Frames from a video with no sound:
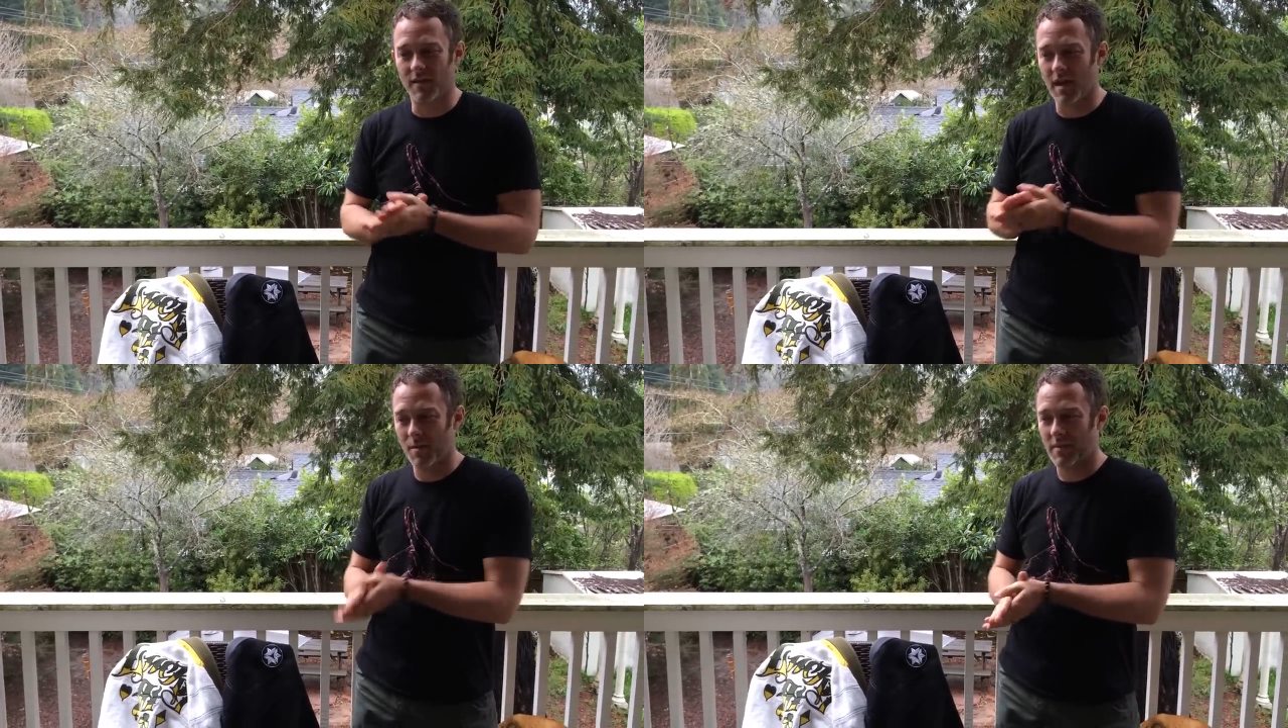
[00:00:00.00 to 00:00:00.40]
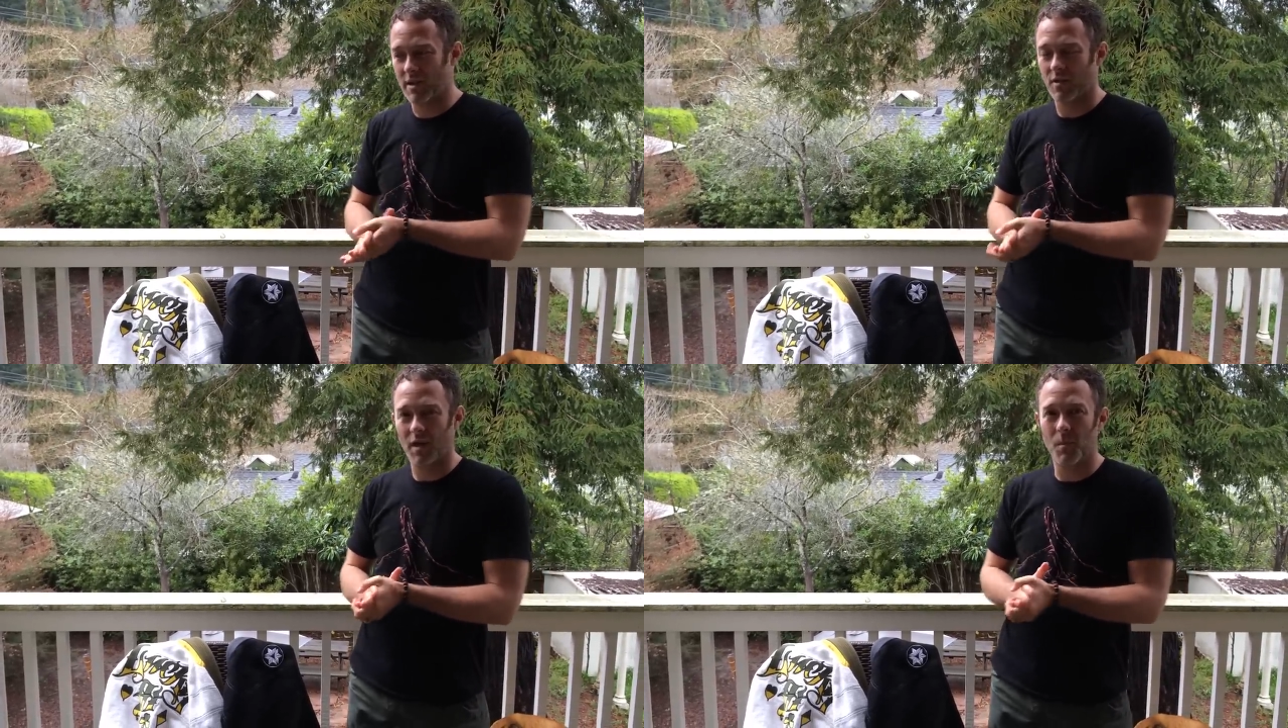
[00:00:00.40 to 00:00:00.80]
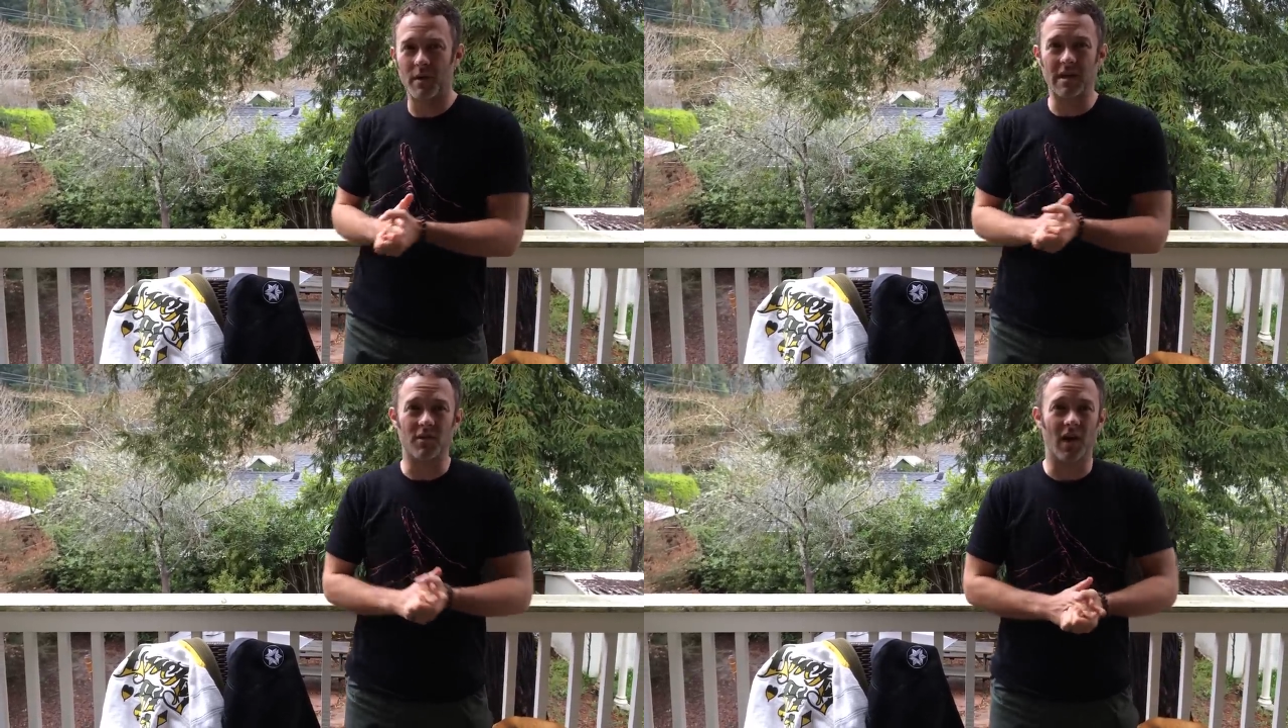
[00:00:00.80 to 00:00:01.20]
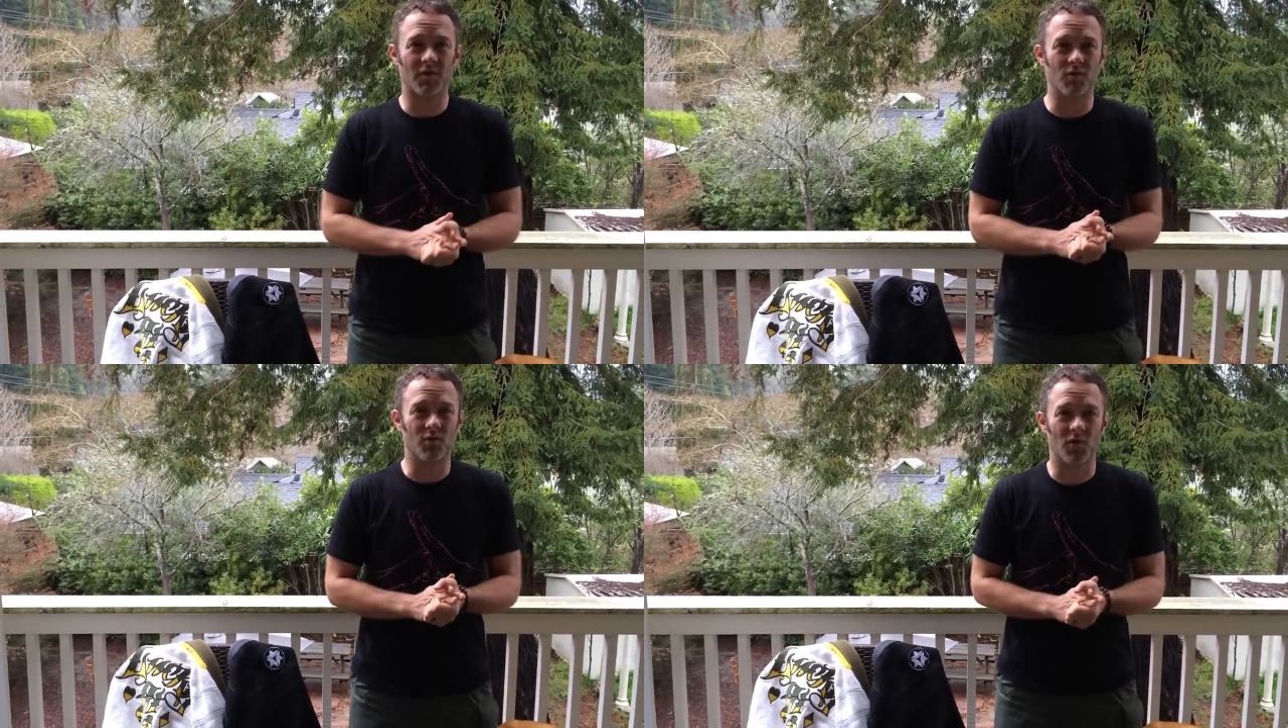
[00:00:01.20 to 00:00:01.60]
the hemp gear company
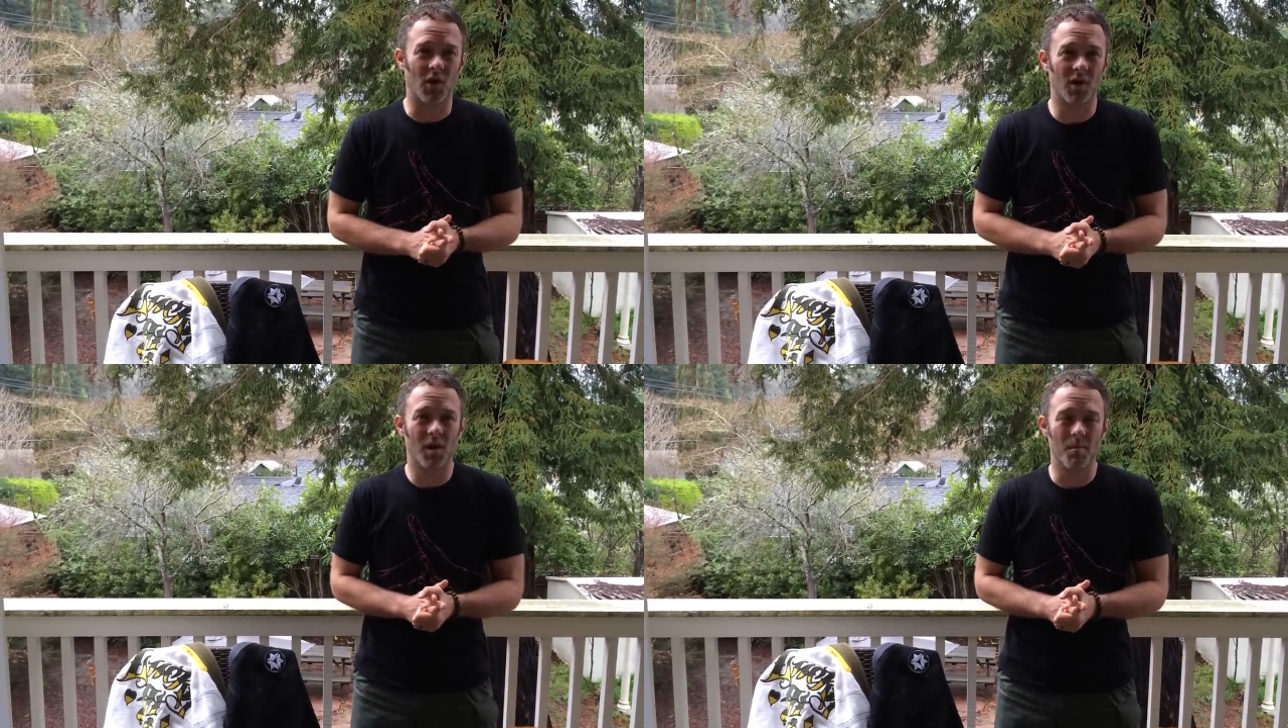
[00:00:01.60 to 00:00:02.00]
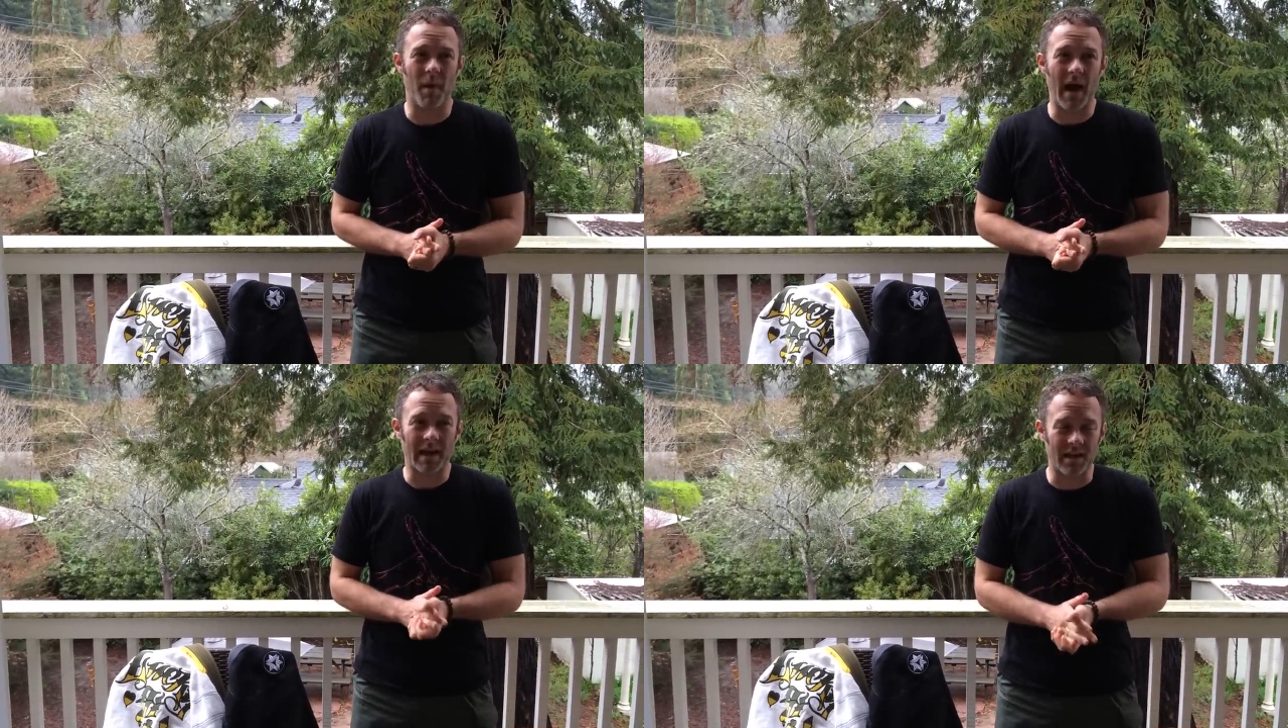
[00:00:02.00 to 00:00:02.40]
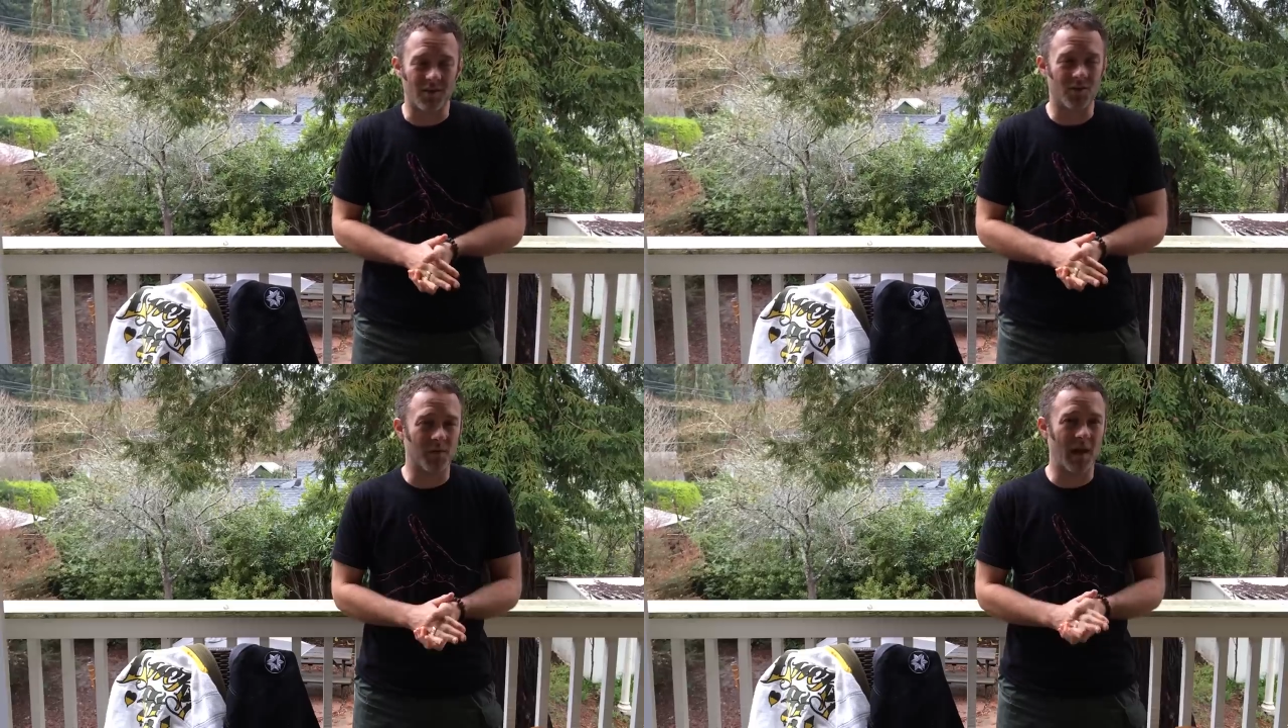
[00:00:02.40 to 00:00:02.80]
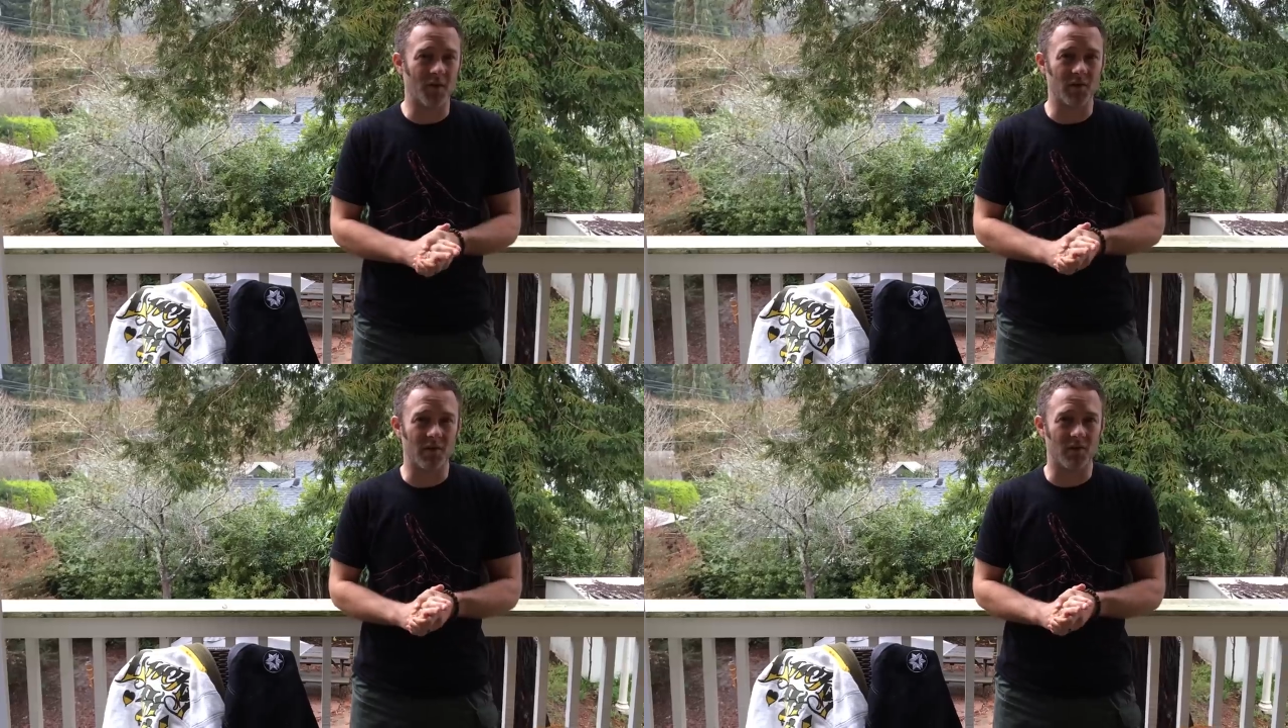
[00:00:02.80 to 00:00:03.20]
Datsusara back in
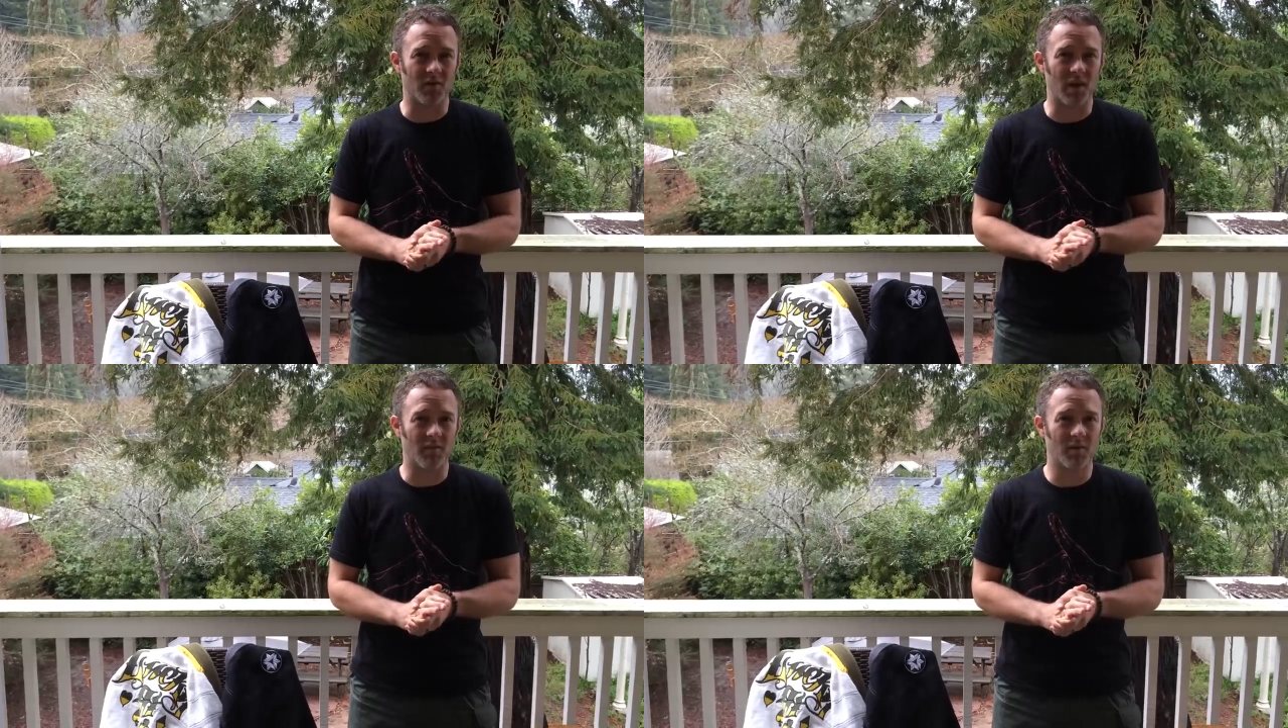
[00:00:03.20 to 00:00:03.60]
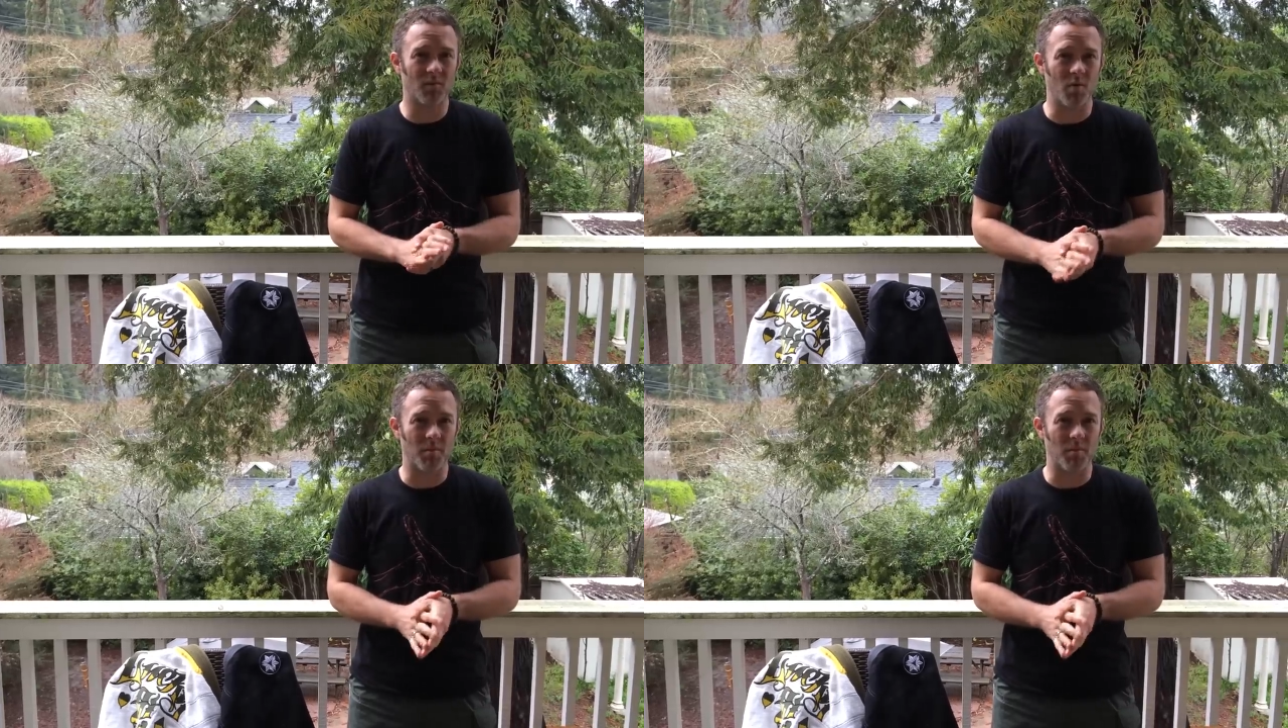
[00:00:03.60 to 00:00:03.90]
2007.